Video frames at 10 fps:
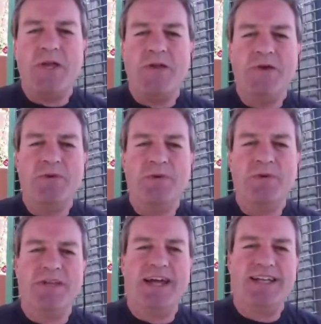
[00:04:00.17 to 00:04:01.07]
you
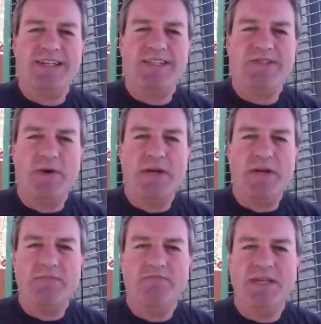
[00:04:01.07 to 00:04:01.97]
predict is going to
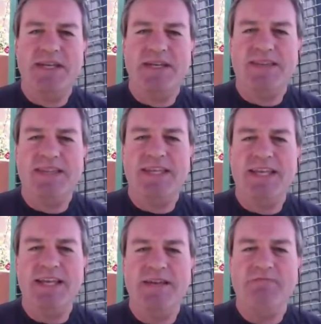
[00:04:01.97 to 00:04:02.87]
be
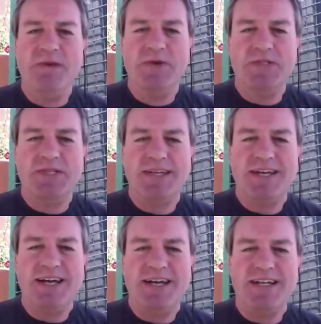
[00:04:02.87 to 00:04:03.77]
the most
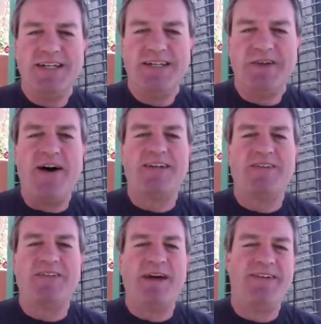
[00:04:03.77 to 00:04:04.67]
talked
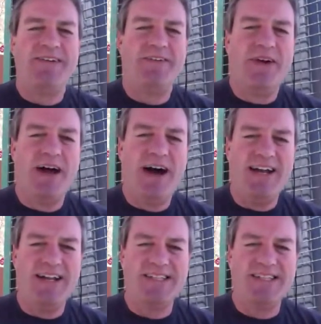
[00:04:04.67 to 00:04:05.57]
about or
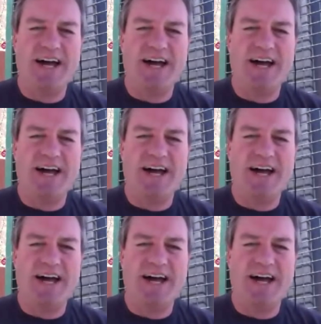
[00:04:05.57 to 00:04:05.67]
hottest